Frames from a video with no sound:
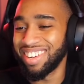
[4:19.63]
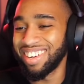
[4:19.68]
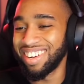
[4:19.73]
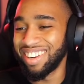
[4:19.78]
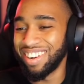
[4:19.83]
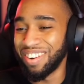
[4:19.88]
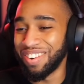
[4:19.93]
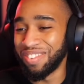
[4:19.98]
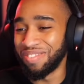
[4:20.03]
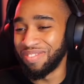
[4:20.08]

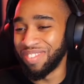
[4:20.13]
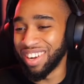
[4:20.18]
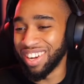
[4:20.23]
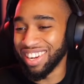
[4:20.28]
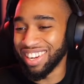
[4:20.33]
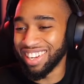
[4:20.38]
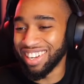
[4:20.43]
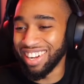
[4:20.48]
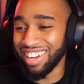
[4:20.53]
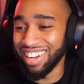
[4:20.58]
Oh
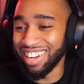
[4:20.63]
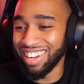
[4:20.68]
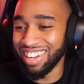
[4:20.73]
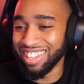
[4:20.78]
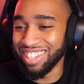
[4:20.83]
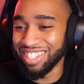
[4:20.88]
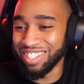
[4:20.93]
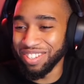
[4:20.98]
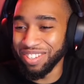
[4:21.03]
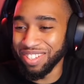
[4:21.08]
my
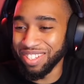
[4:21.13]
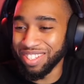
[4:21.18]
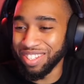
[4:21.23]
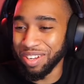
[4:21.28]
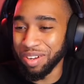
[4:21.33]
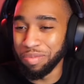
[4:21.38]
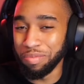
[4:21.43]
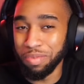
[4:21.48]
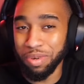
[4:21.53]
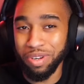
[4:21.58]
god, this joint is
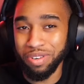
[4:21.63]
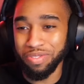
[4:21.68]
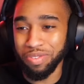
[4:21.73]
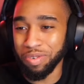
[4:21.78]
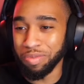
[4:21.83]
so beautiful,